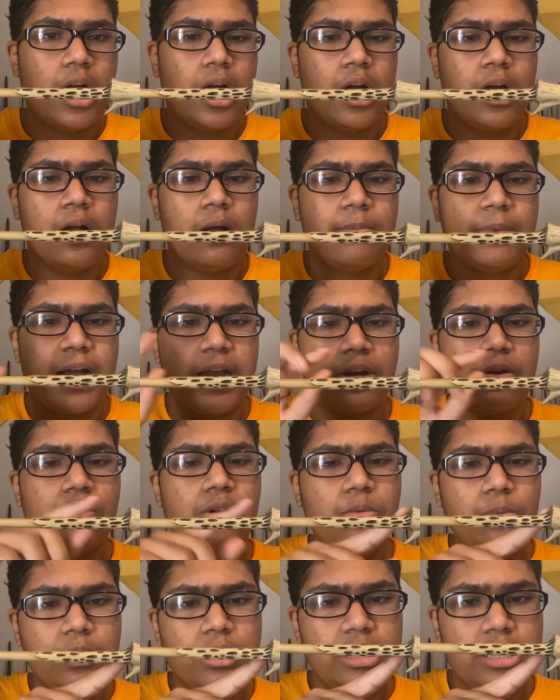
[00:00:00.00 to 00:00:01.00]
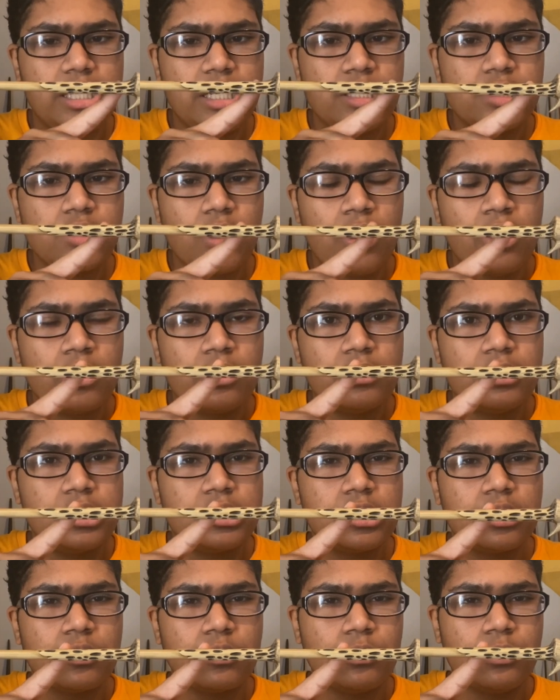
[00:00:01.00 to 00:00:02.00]
I don't know what these are,
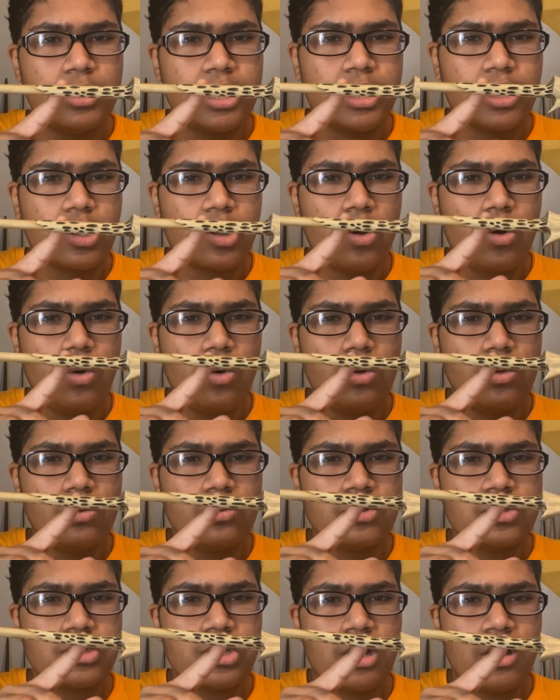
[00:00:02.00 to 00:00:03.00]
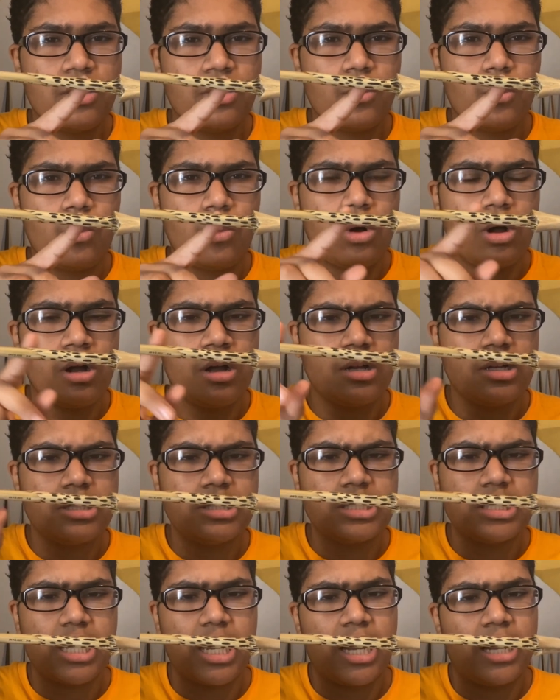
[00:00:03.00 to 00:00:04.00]
these little like holes on the
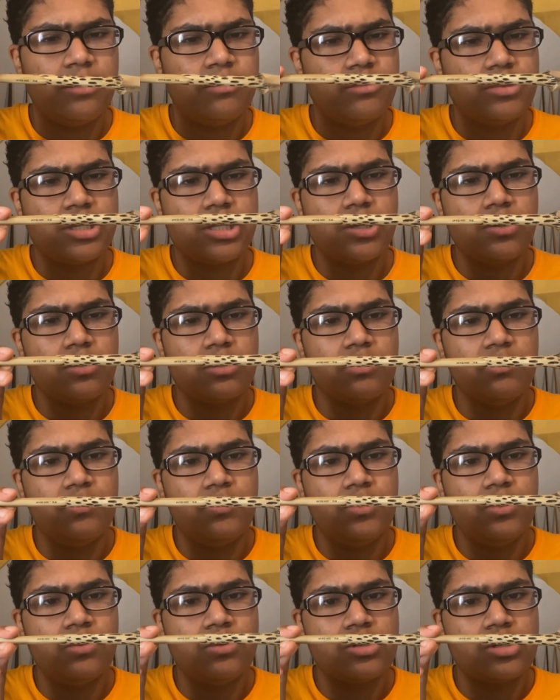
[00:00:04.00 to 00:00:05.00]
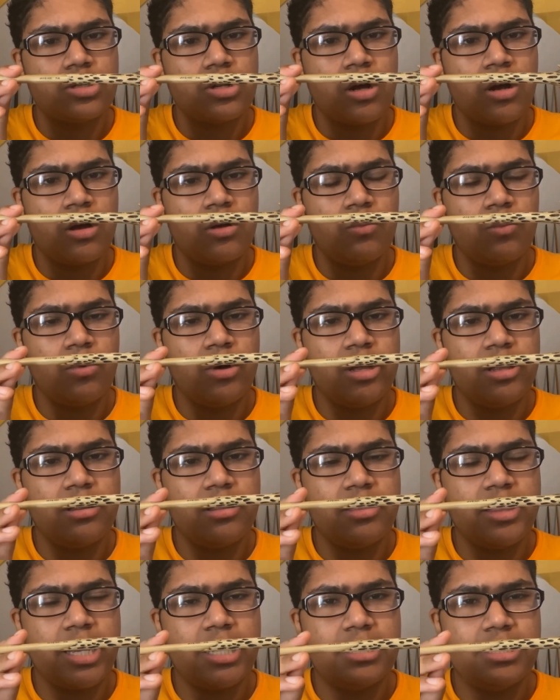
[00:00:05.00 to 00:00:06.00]
wand. I'm still confused on what
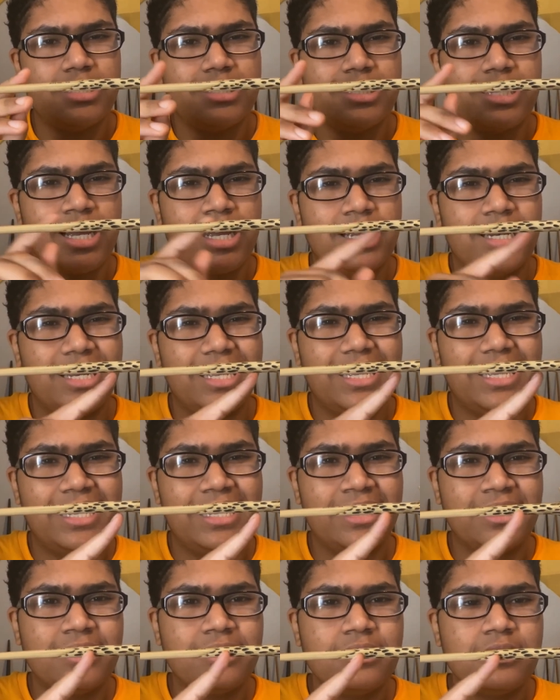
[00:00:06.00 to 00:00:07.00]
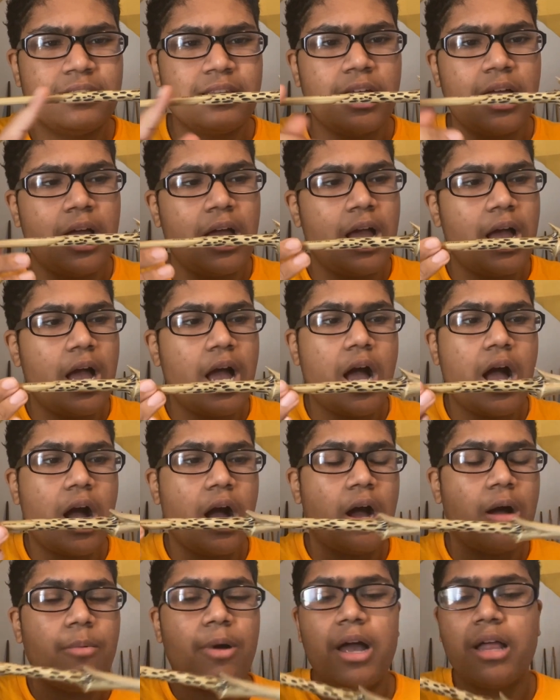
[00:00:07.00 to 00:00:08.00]
that design is.
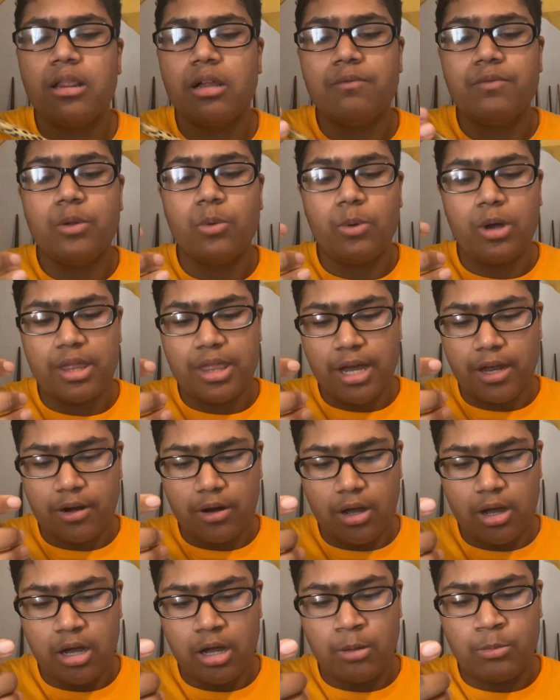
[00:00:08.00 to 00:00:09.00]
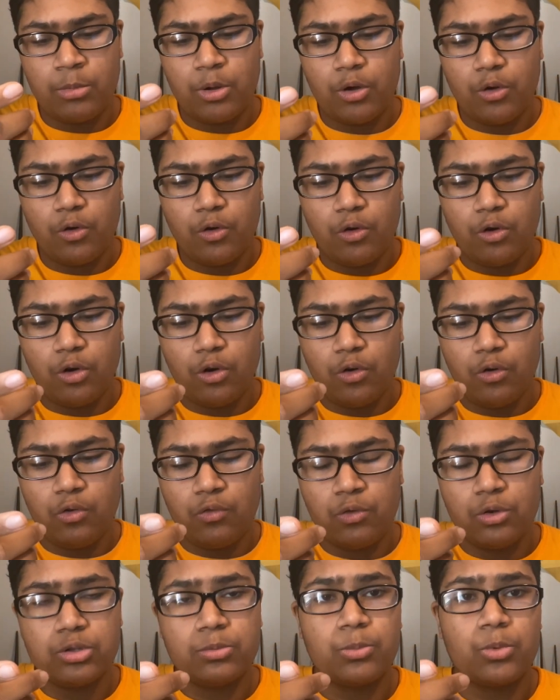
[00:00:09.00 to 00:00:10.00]
I love the way that
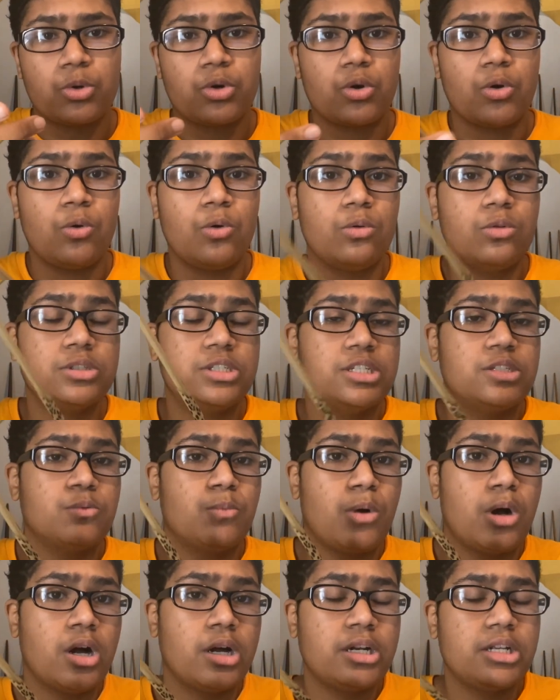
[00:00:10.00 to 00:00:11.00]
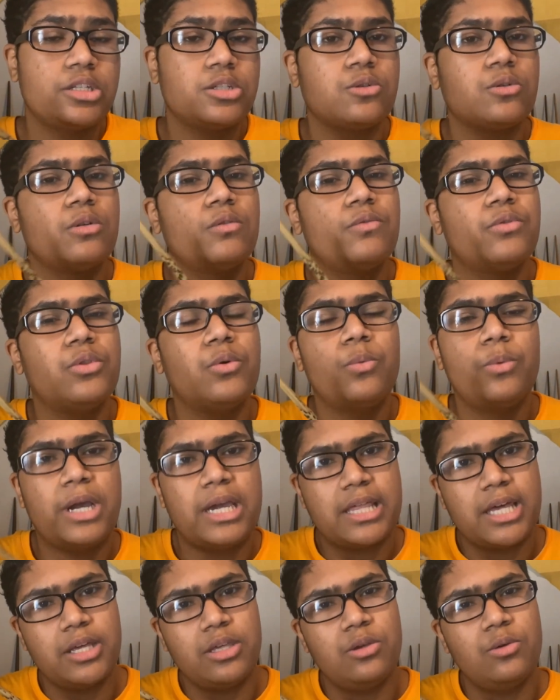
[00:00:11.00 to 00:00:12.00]
Voldemort holds his wand. It's sort of the
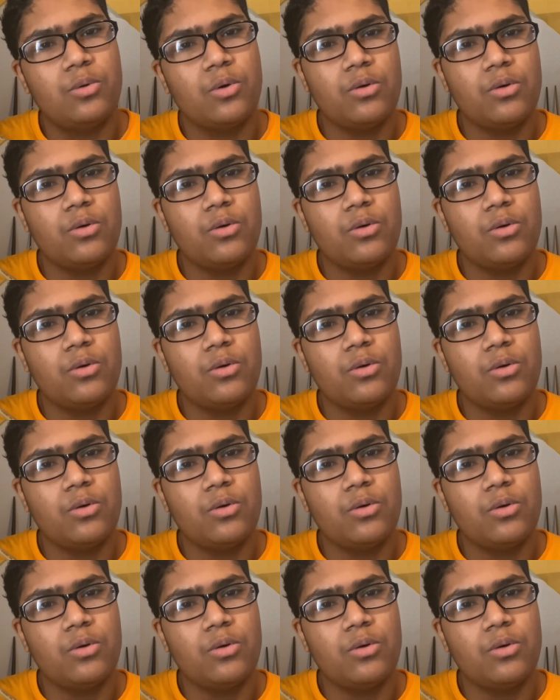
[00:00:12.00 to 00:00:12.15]
way that you